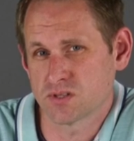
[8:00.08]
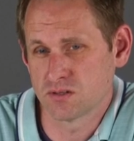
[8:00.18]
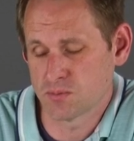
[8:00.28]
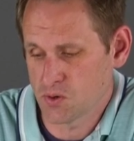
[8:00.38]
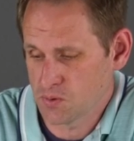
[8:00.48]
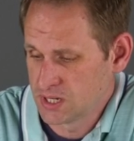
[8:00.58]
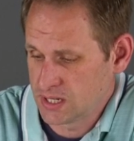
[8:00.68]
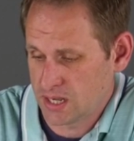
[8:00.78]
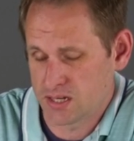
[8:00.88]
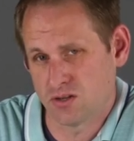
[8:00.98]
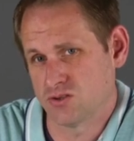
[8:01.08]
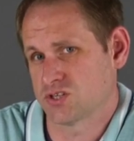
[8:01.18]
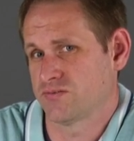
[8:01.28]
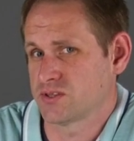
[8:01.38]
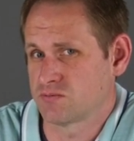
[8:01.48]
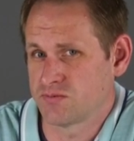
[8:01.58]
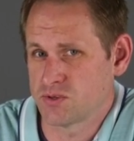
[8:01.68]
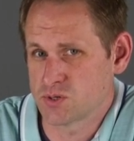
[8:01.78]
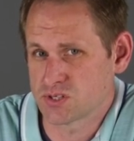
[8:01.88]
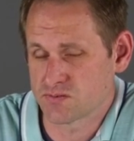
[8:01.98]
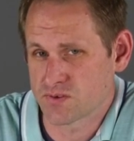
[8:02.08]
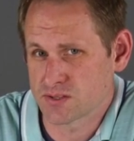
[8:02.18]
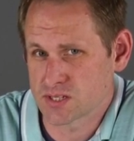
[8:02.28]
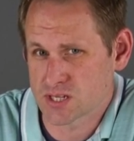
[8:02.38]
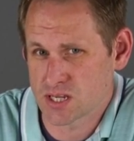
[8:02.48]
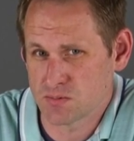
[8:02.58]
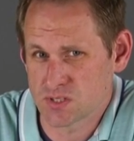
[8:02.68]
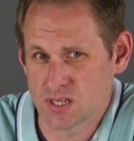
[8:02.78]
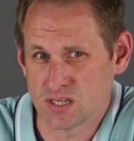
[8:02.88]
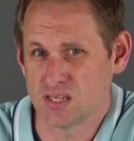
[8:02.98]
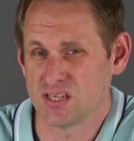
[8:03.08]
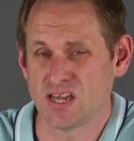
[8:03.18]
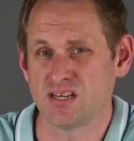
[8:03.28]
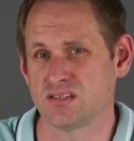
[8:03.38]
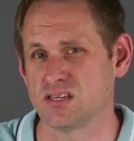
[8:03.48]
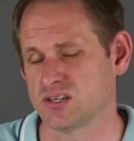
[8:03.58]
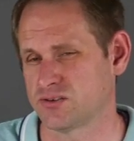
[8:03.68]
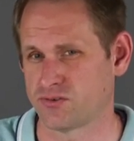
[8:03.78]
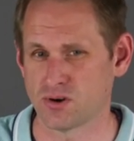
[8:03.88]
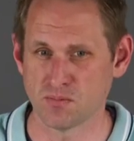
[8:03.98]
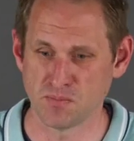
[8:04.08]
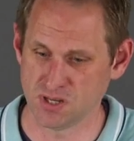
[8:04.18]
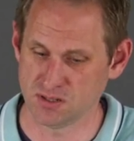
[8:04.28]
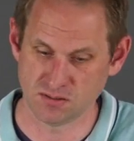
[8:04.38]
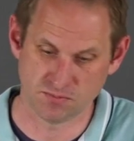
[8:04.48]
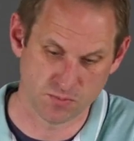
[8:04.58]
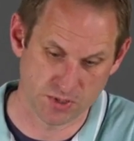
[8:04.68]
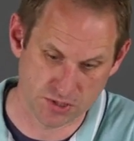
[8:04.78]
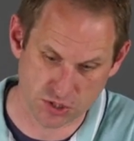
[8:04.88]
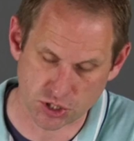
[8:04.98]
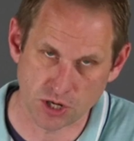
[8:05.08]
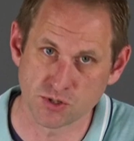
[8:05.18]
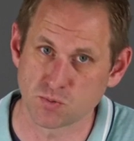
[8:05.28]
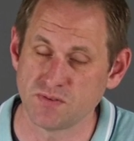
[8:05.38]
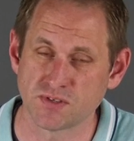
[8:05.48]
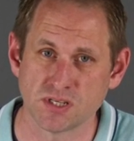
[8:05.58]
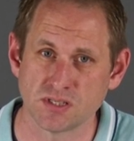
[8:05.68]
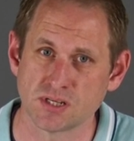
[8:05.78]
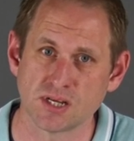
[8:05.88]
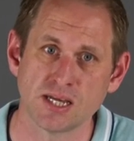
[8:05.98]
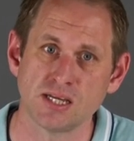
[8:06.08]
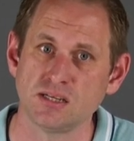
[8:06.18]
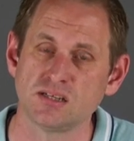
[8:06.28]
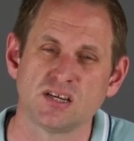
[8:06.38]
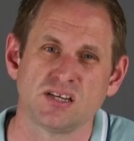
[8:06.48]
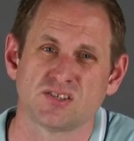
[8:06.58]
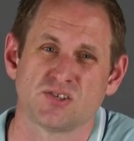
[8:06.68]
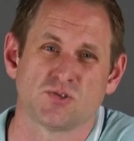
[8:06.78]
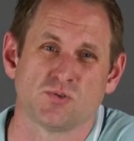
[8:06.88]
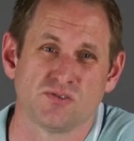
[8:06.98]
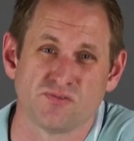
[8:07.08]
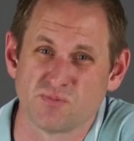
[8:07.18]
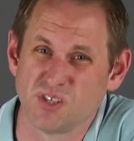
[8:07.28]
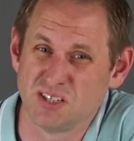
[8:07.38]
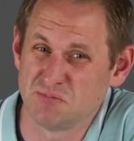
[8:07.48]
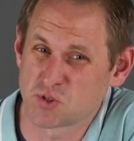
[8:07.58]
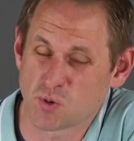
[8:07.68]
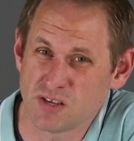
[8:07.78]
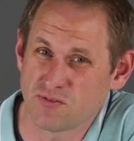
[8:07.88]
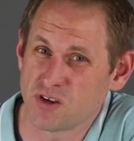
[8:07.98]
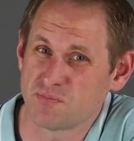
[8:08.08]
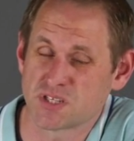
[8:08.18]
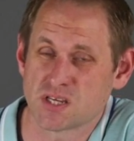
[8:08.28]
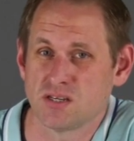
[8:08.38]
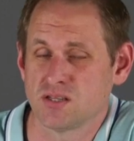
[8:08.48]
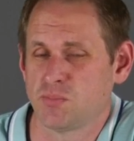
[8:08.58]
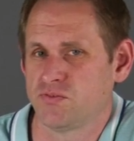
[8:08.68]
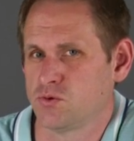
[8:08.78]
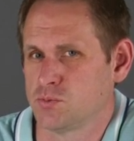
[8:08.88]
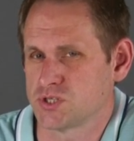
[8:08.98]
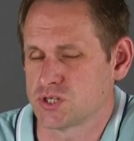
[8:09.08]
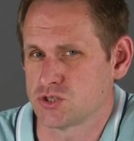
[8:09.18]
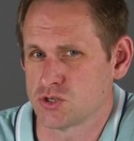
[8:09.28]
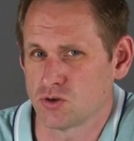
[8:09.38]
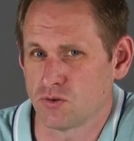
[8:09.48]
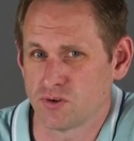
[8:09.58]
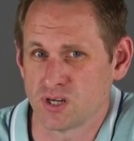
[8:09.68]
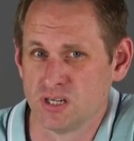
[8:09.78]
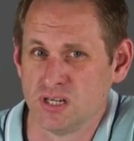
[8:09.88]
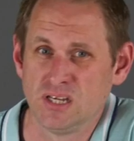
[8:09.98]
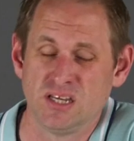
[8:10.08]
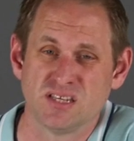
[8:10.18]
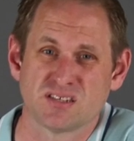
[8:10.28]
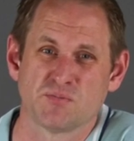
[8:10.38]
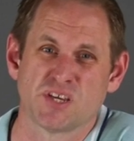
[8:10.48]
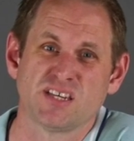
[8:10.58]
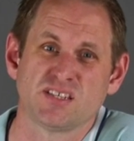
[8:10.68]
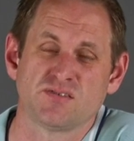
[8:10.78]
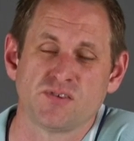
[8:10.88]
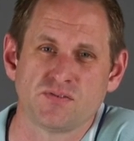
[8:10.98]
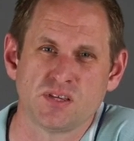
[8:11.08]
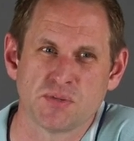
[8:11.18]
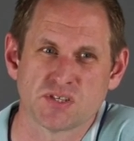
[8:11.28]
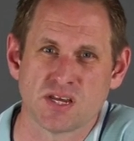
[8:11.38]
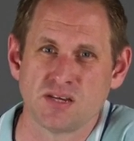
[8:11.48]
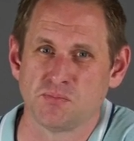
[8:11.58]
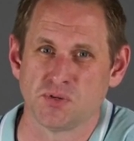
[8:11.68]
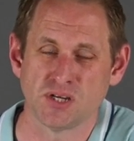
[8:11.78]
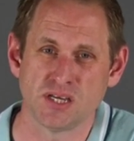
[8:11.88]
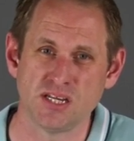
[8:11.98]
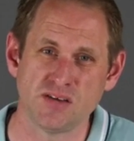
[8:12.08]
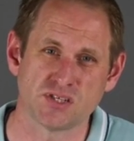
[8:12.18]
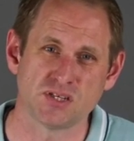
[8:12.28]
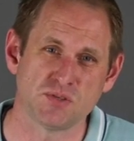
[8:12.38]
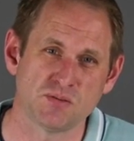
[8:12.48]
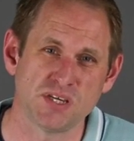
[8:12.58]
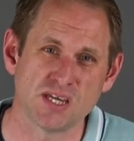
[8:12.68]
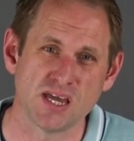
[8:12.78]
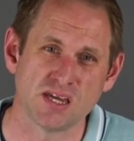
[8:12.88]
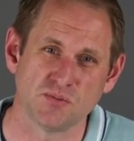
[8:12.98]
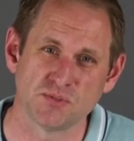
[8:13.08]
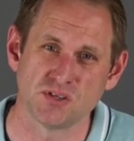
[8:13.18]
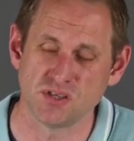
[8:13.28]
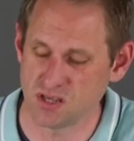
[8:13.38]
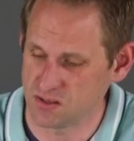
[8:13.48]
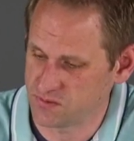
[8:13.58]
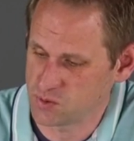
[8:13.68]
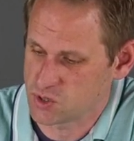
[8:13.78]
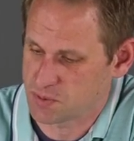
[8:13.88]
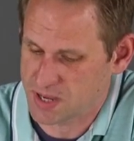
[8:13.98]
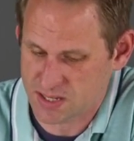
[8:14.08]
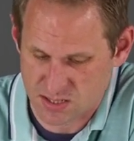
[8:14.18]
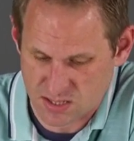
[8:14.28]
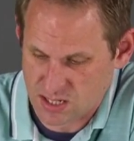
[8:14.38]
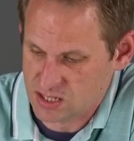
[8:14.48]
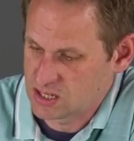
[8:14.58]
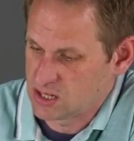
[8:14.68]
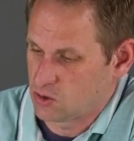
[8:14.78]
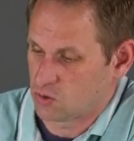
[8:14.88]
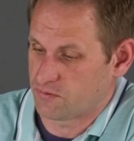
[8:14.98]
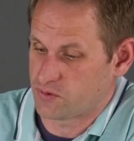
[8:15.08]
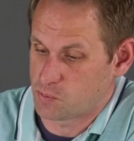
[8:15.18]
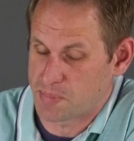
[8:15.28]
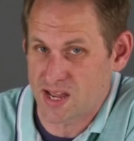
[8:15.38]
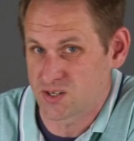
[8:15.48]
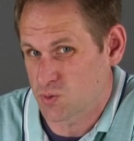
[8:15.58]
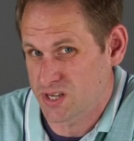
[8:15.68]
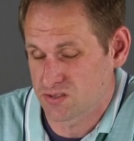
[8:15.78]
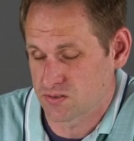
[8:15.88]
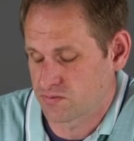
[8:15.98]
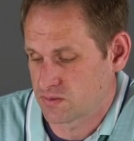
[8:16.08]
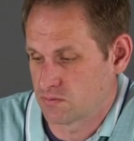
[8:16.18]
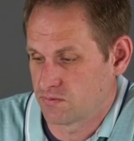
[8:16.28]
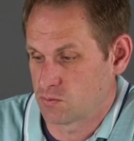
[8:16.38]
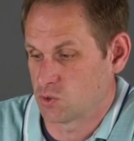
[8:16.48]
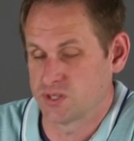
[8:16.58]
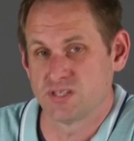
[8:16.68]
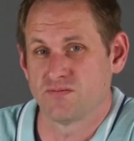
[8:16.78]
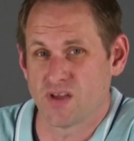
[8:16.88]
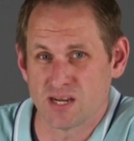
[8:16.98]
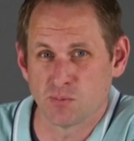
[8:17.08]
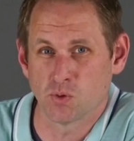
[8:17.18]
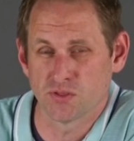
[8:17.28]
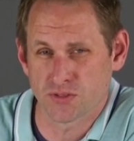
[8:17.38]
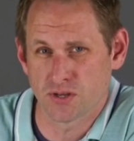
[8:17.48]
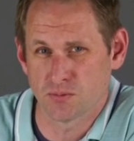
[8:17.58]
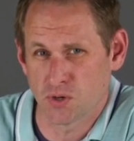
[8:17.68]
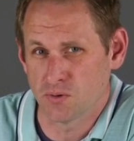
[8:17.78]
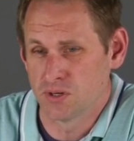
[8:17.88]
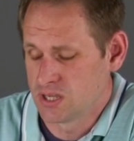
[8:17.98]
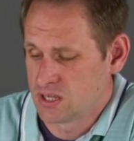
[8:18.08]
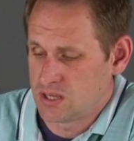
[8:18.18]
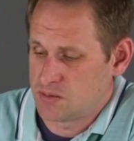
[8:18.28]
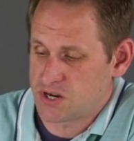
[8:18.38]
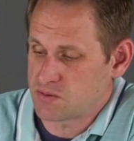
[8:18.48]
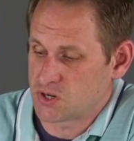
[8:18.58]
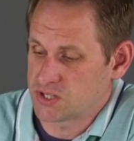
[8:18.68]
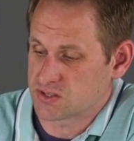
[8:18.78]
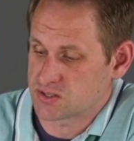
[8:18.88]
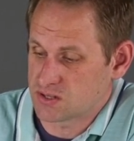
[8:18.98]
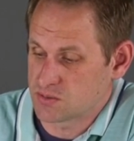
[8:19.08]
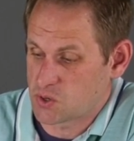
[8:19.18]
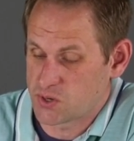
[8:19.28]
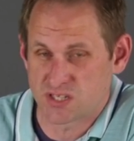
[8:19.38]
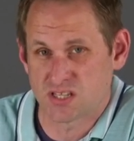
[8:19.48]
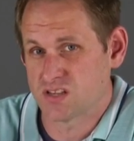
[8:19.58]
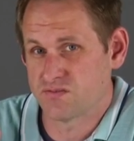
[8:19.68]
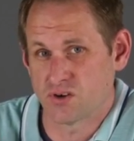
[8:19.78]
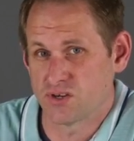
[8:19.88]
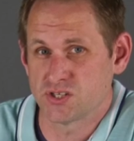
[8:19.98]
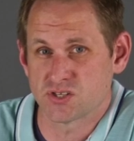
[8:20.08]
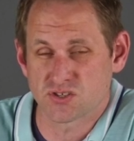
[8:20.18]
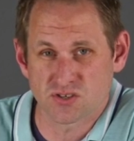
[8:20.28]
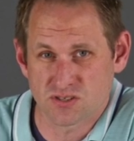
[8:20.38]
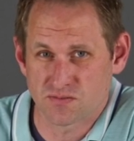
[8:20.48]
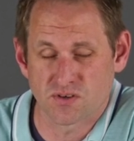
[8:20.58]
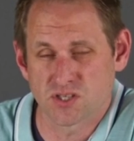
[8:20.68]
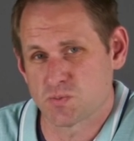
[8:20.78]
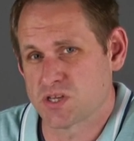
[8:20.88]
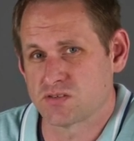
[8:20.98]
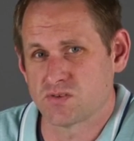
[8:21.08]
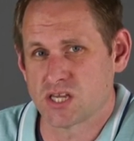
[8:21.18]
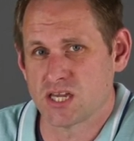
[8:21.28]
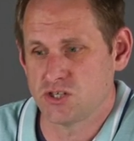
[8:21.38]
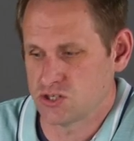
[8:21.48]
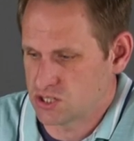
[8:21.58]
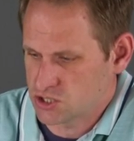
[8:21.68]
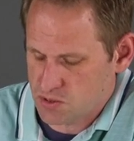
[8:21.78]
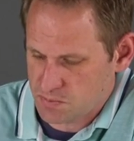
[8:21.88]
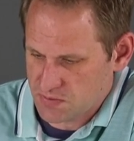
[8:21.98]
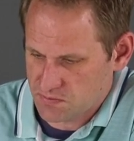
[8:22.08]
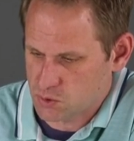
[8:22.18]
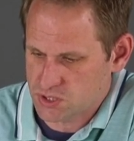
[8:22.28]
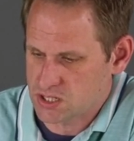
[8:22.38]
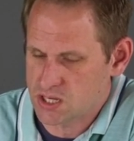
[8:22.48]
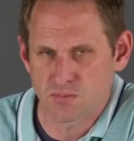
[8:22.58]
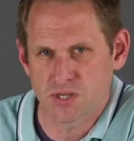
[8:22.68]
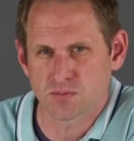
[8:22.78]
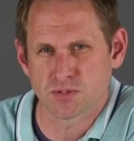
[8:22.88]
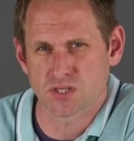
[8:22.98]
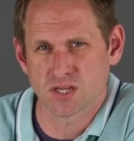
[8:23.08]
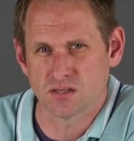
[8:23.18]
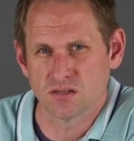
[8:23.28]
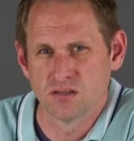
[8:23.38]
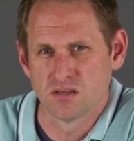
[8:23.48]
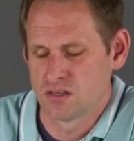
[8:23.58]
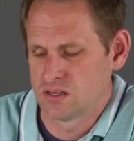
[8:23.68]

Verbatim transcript: of Thunderbolt, and lots of other reviewers have found the same thing. Anything from uh, as slow as we've seen today uh, to sort of 25% of the performance it should offer, in some cases 50%, but it never seems to be getting up to the full capacity or the full bandwidth of what is available on Thunderbolt. Bear in mind that Thunderbolt is a defined certified specification. It should be 40 gigabits per second,